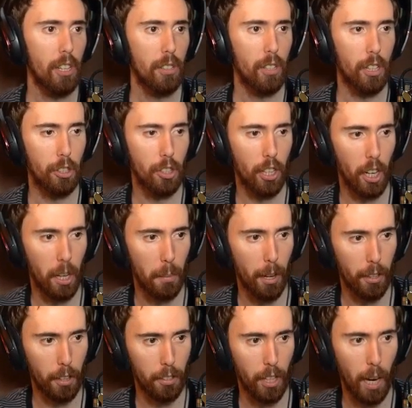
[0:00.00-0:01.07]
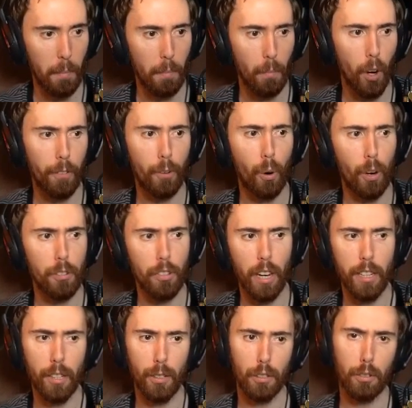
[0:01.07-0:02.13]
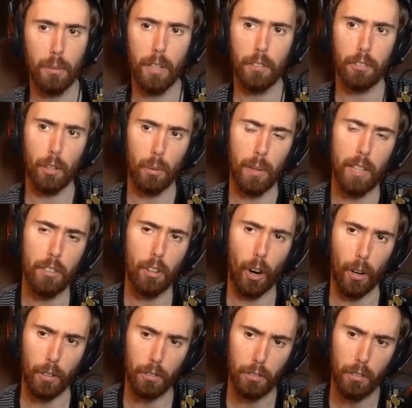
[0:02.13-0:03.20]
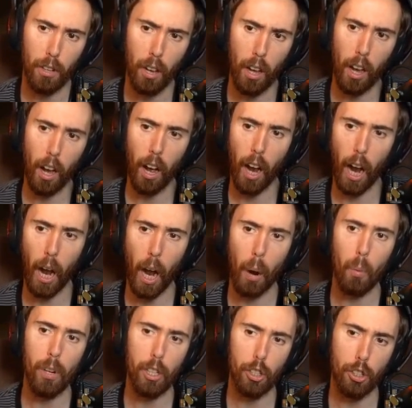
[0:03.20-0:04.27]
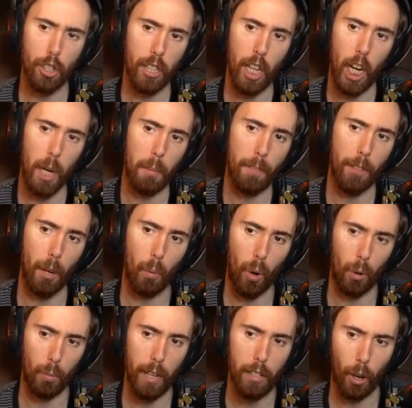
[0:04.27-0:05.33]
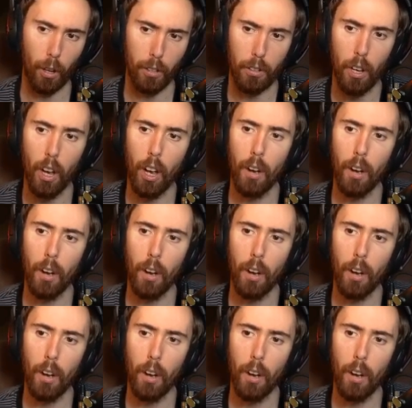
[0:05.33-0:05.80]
You shit on them all the time? Well, of course I do, it's because they're retards. I, I wouldn't shit on them if they weren't retards.